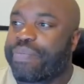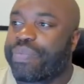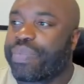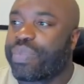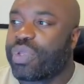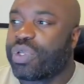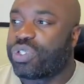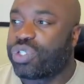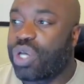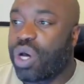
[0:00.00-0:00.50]

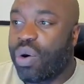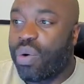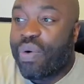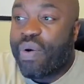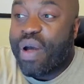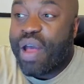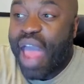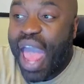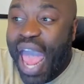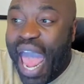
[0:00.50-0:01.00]
So
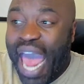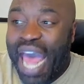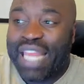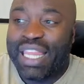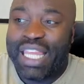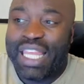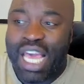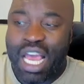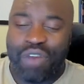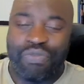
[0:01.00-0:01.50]

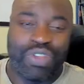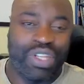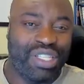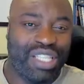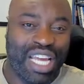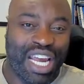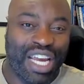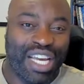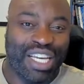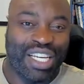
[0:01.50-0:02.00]
at the end of the
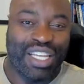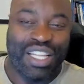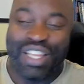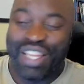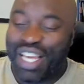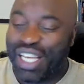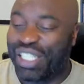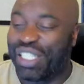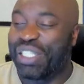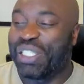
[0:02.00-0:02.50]
day,
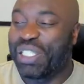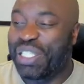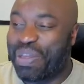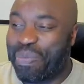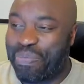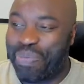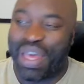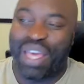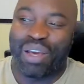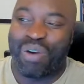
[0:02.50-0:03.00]
this is the
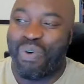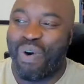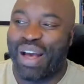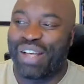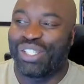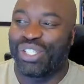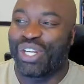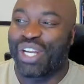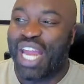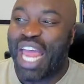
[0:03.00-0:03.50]
big
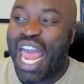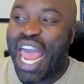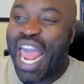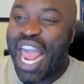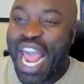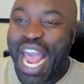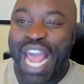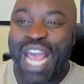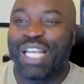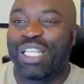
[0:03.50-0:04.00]
question.
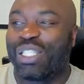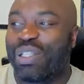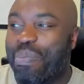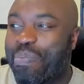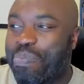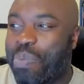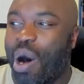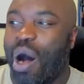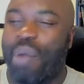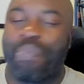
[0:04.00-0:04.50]
Is
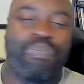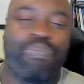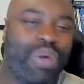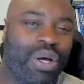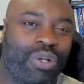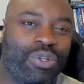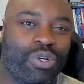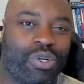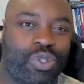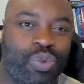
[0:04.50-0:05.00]

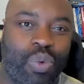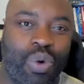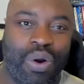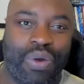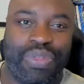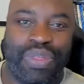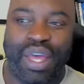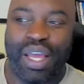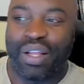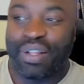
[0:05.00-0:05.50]
BotBuilders
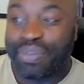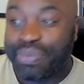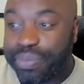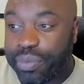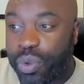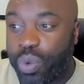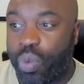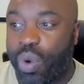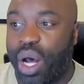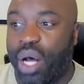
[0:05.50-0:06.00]
worth
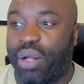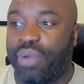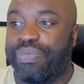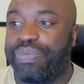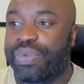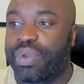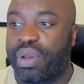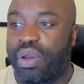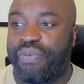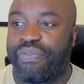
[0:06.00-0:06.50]
it? Well,
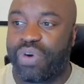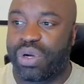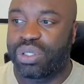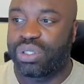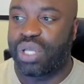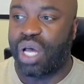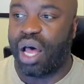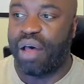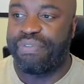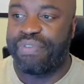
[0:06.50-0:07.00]
first
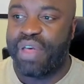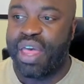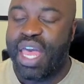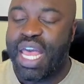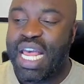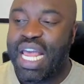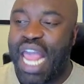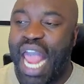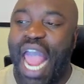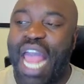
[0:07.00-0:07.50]
off,
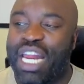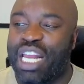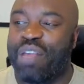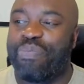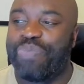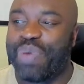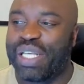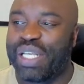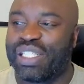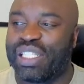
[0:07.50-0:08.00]
any
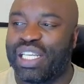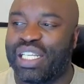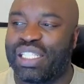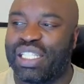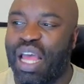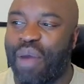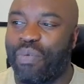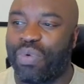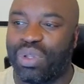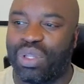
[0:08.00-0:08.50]
business
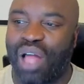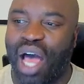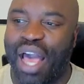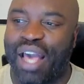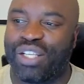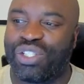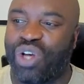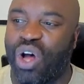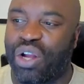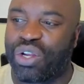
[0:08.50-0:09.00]
that
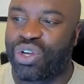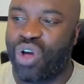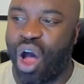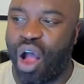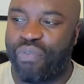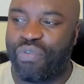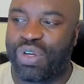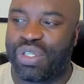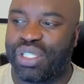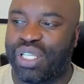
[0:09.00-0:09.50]
relies on
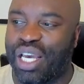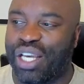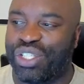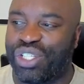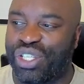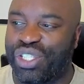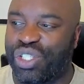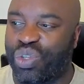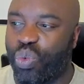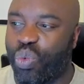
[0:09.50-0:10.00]

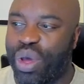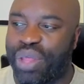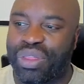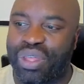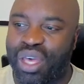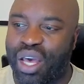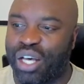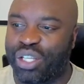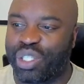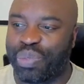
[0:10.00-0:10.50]
conversations with
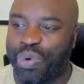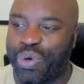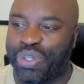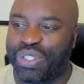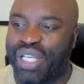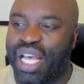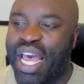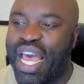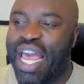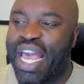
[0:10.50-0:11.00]

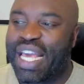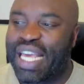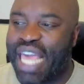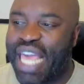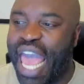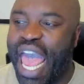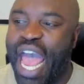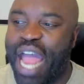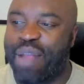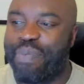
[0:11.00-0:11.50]
customers
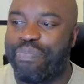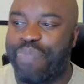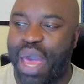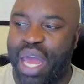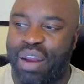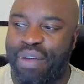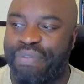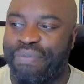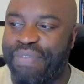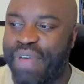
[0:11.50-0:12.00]
can
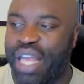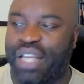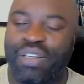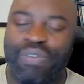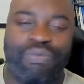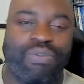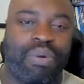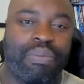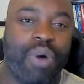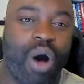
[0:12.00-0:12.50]
benefit
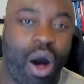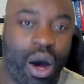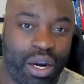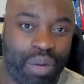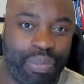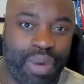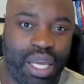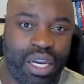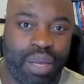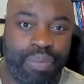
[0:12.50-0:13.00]
from
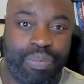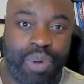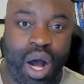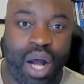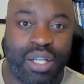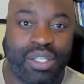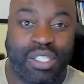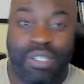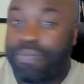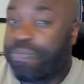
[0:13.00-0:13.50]
automated
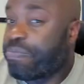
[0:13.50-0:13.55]
bots.